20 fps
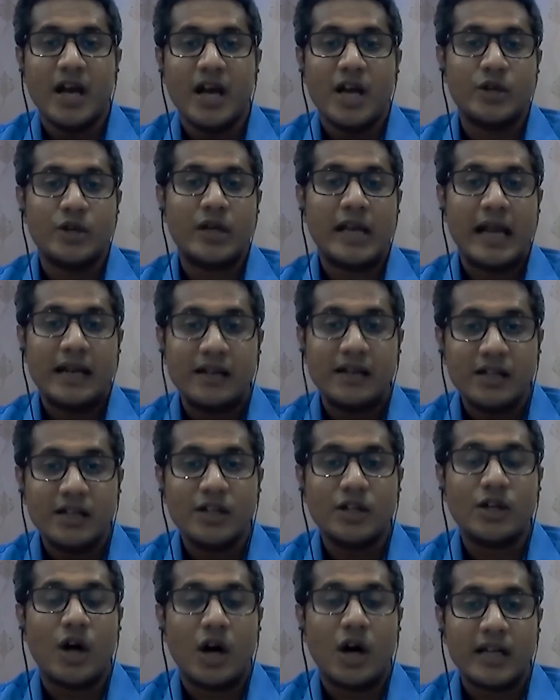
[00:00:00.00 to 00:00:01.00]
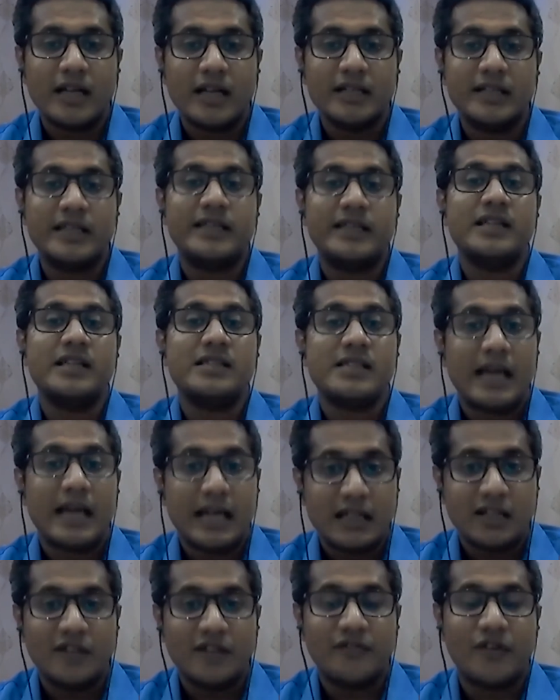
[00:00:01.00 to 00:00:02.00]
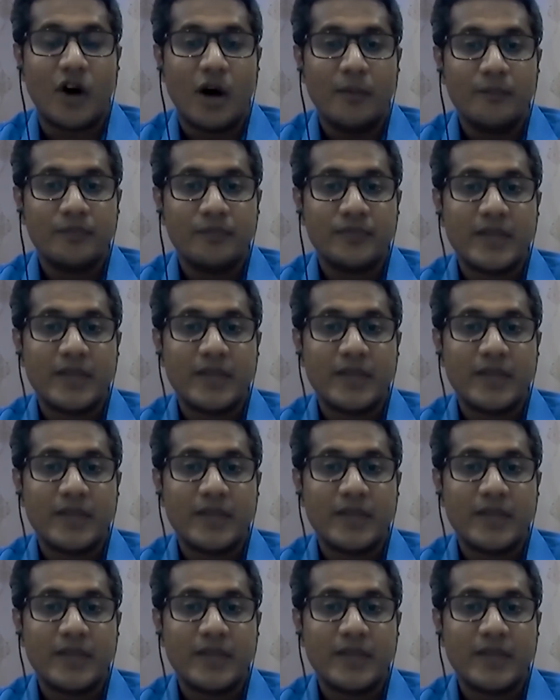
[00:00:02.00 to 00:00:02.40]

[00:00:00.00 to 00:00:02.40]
You can enter your contact details in the form.